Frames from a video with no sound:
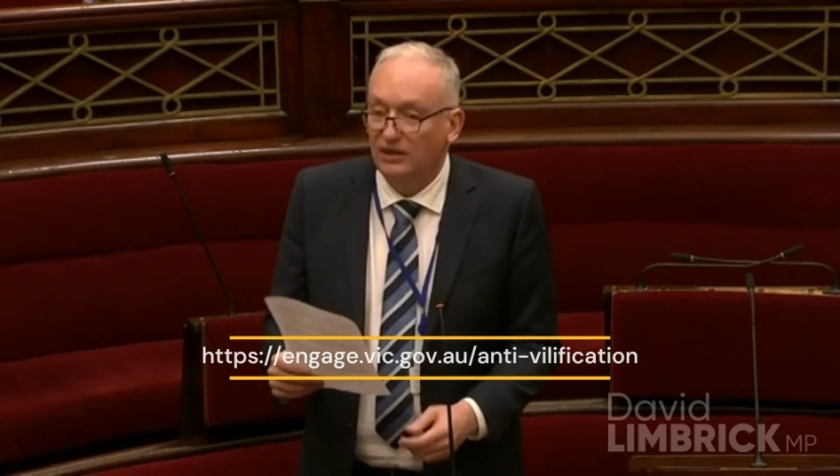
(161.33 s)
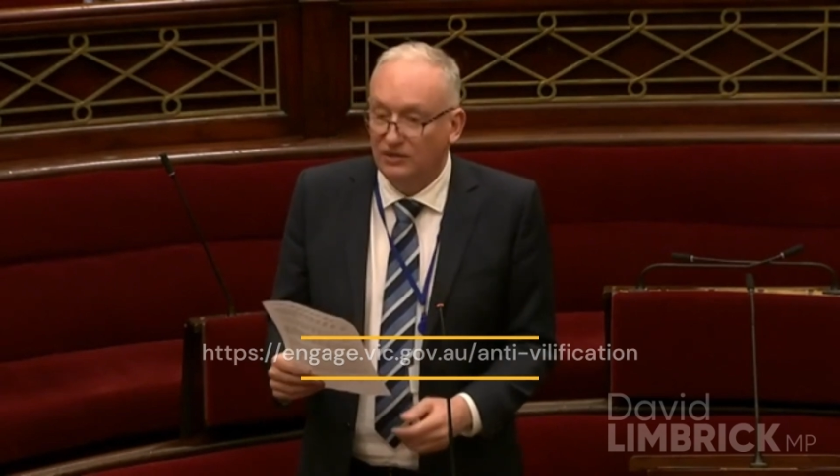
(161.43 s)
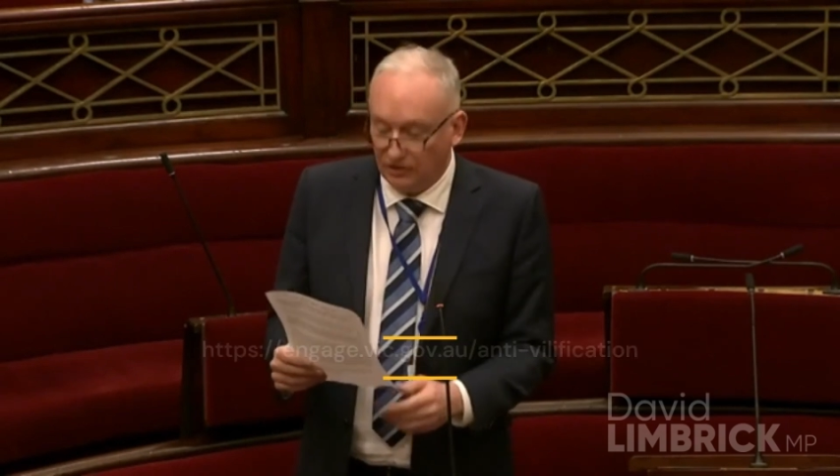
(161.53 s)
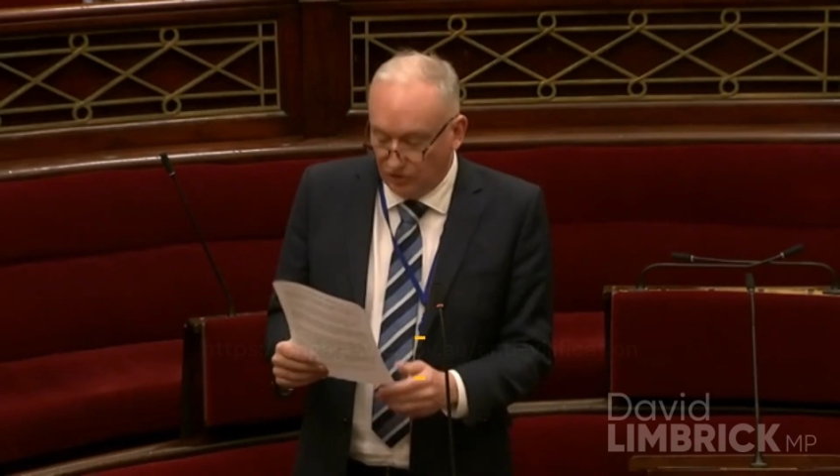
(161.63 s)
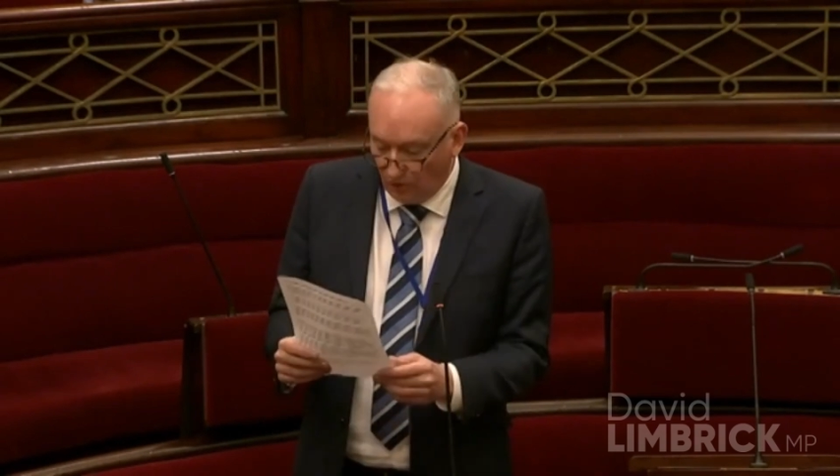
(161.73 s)

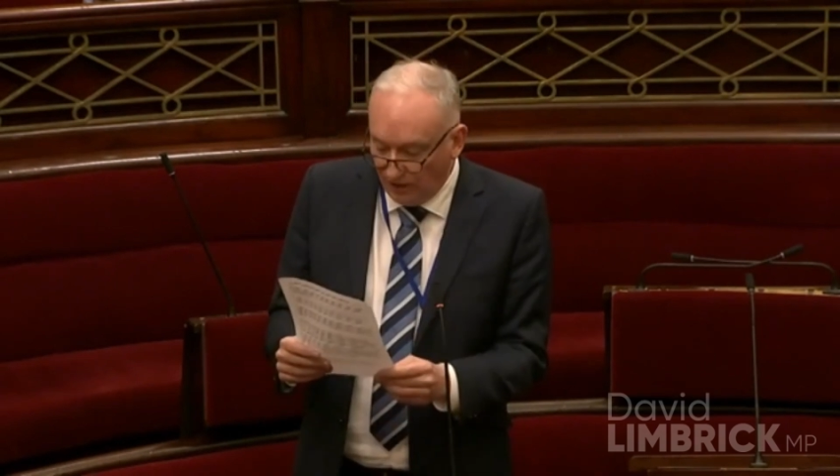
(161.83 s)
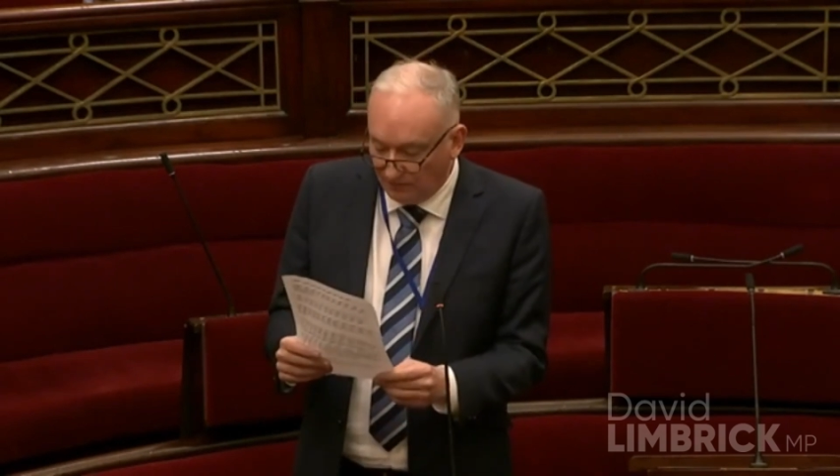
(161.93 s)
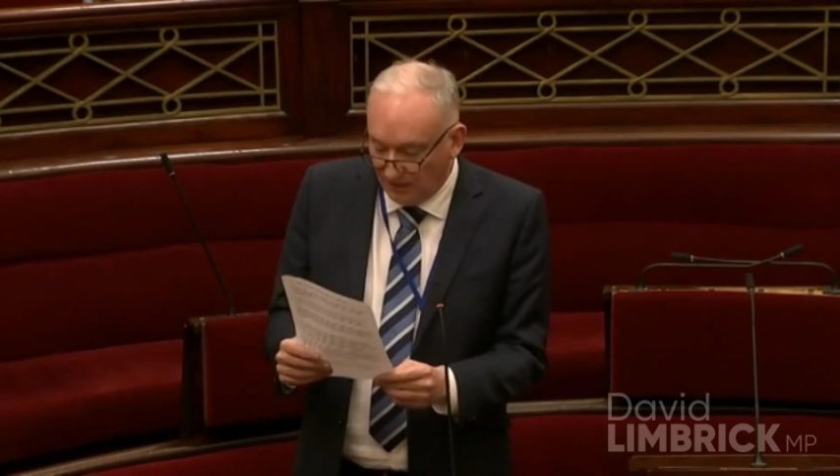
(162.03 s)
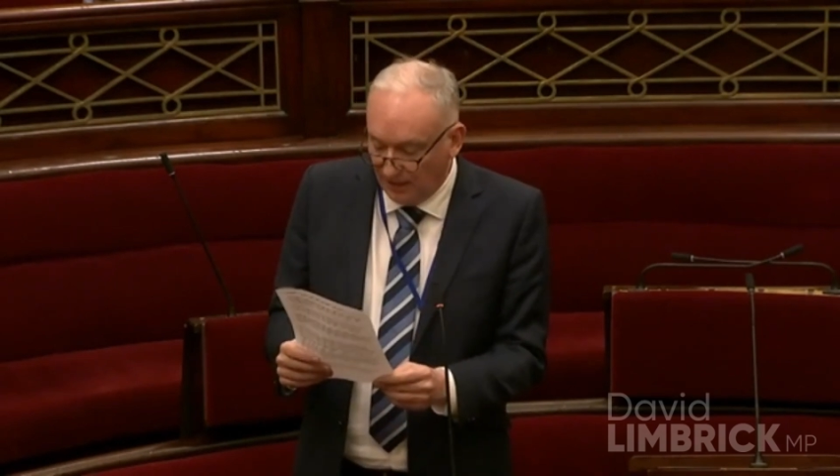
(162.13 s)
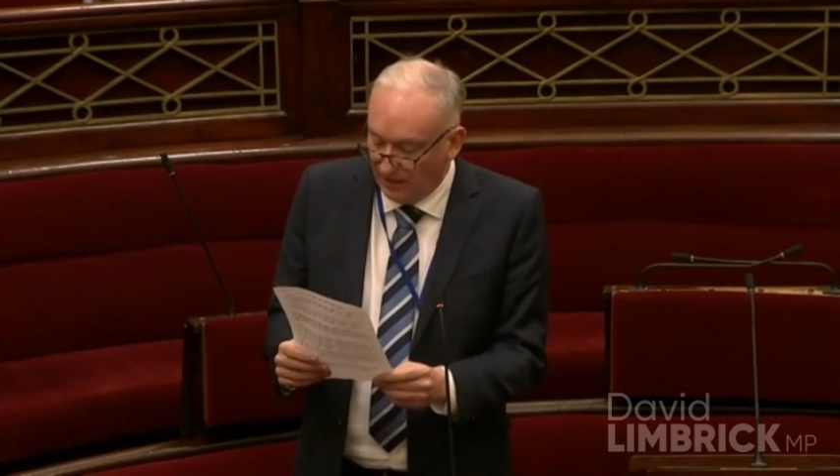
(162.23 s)
is to
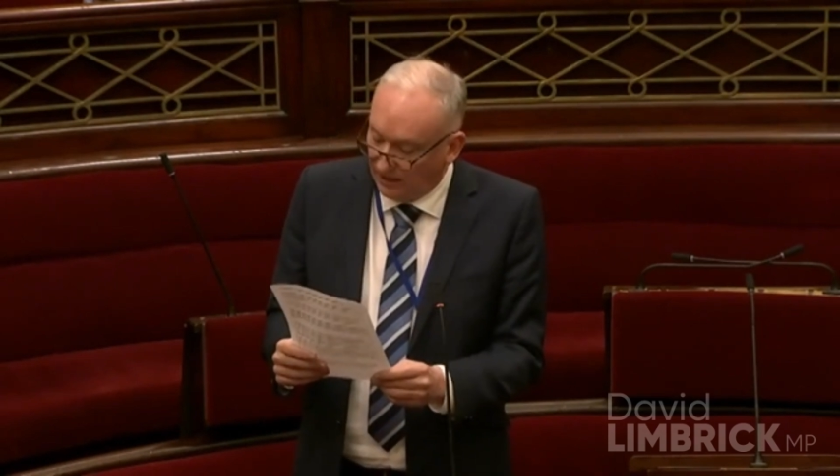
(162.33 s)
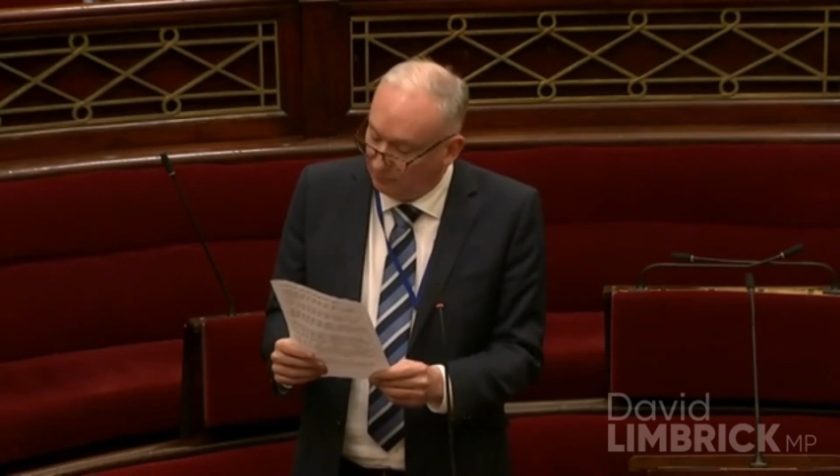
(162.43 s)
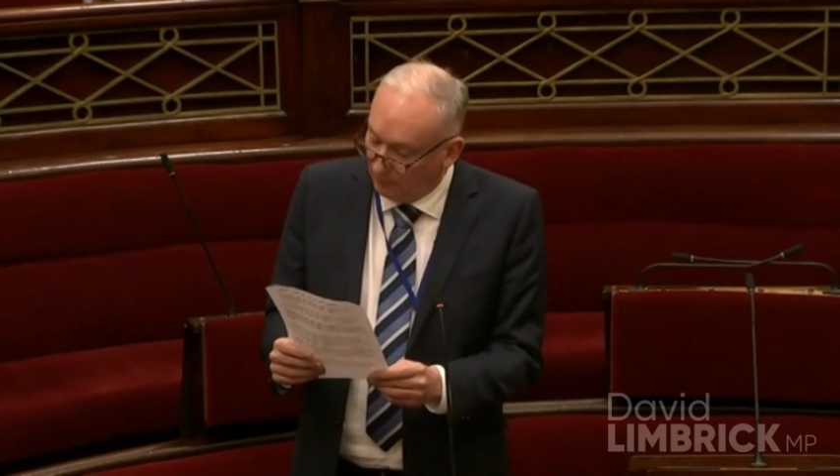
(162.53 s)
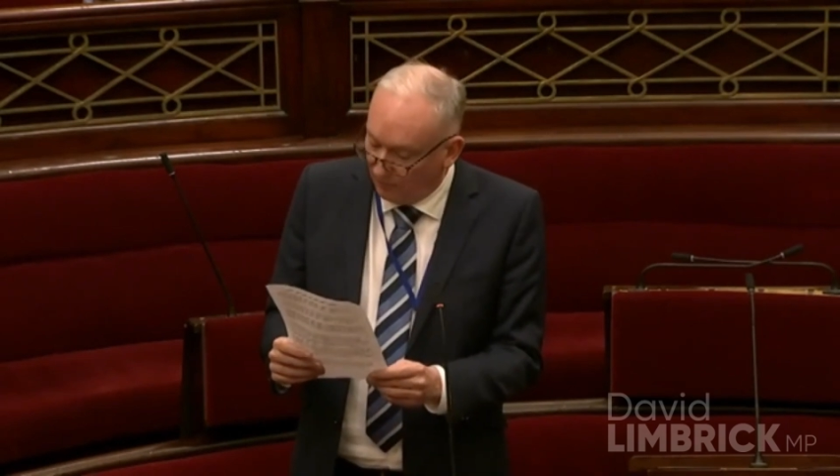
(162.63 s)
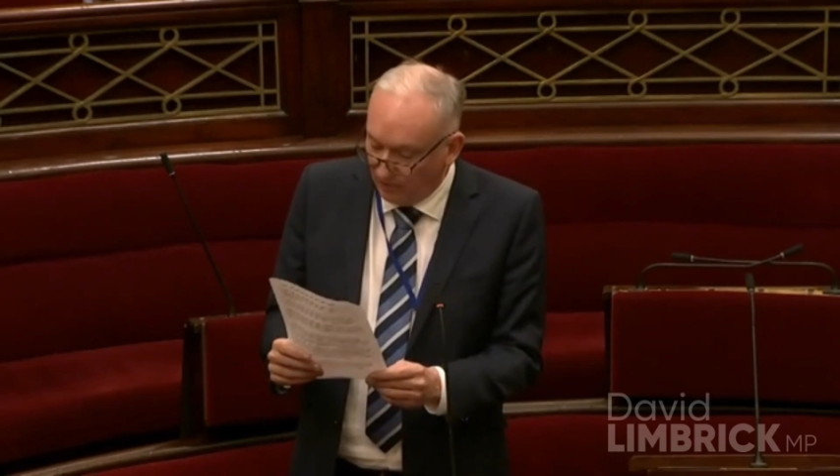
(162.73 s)
join me
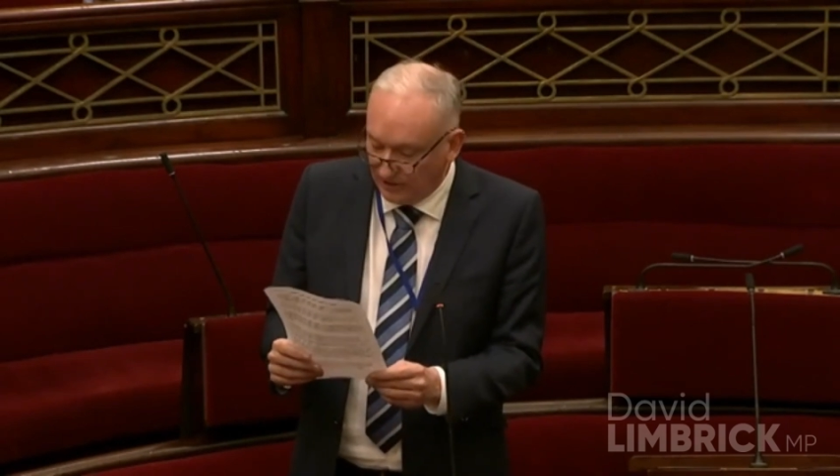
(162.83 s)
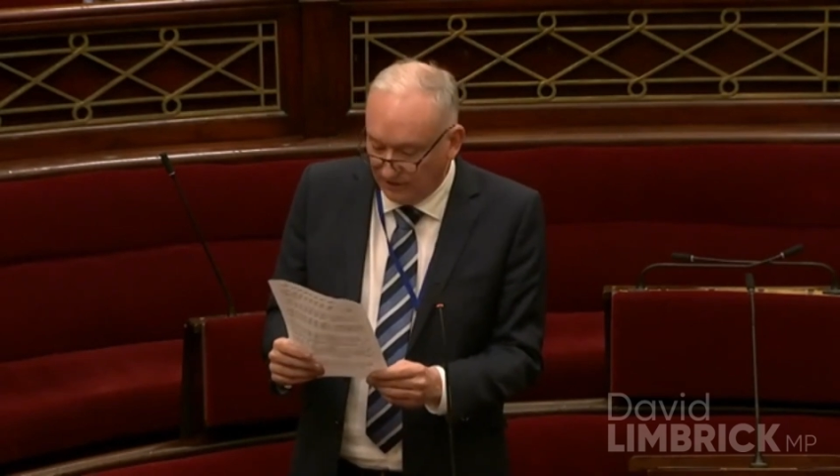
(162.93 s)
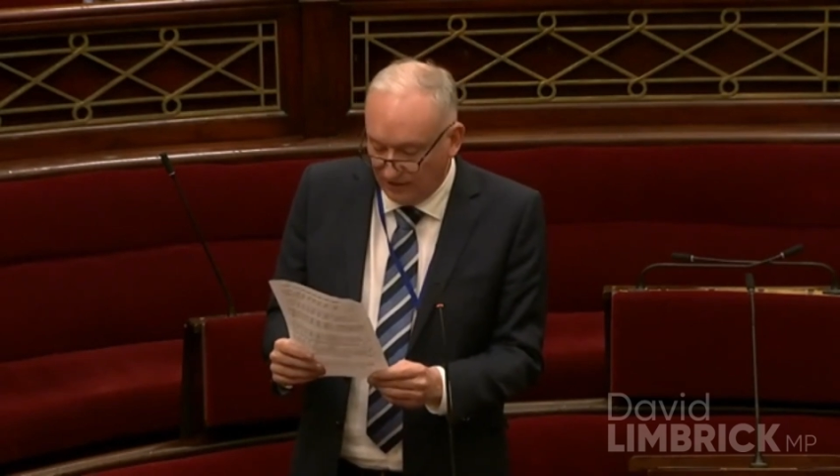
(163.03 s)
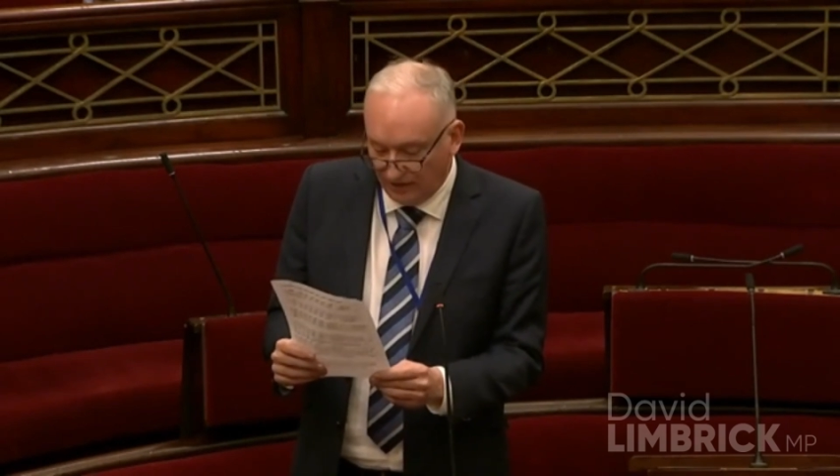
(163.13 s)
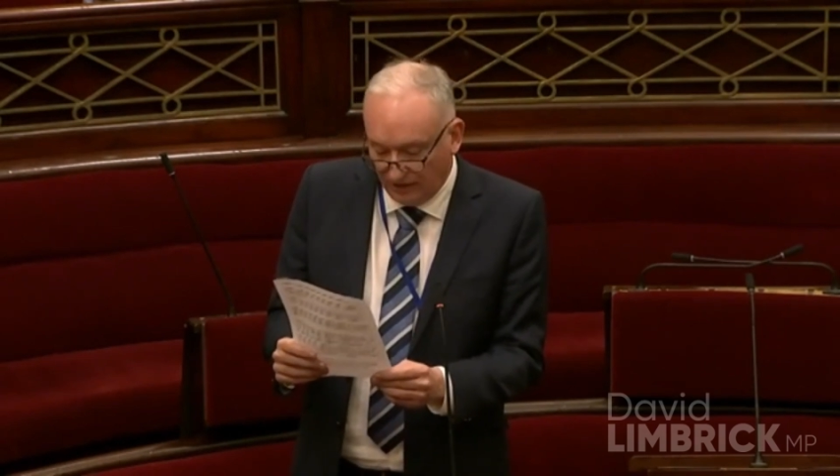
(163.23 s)
in
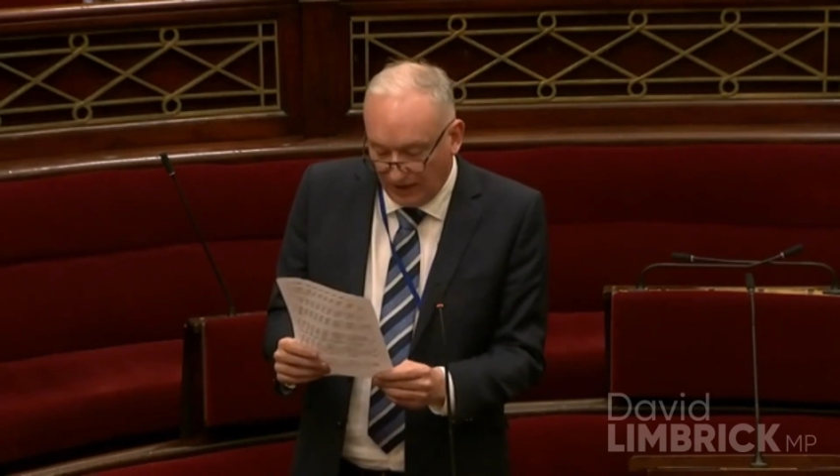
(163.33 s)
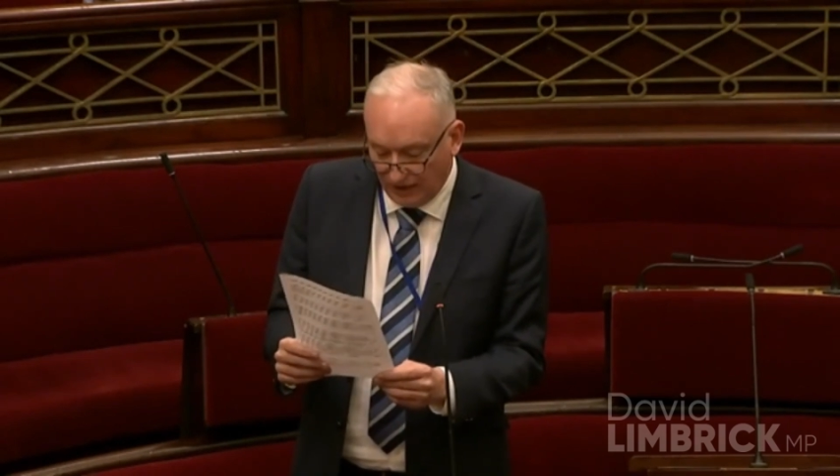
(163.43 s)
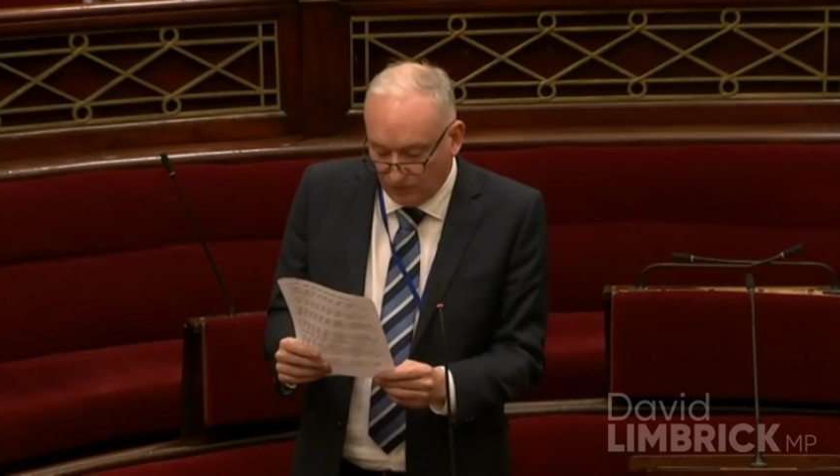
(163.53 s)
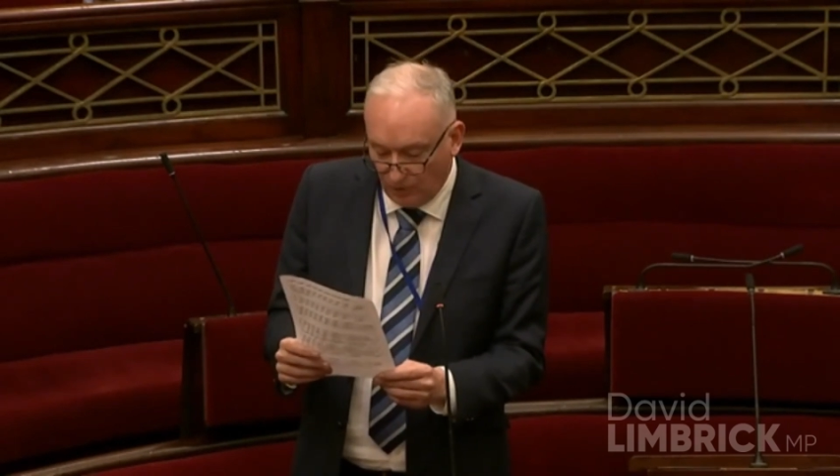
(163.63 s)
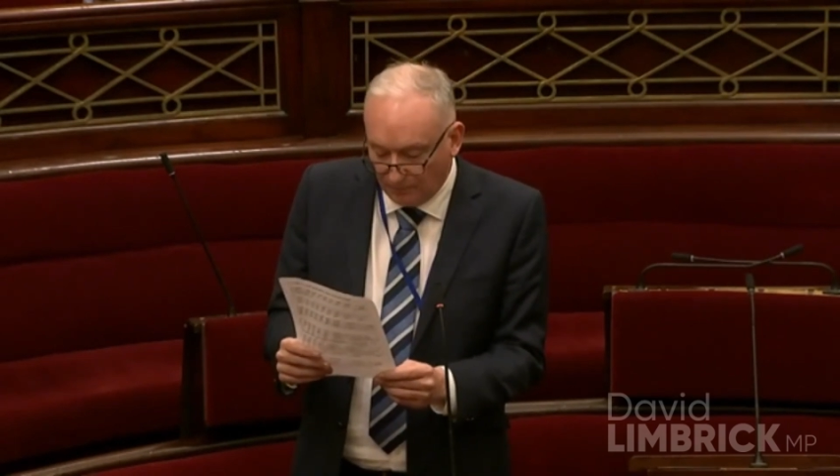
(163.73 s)
promoting the Engage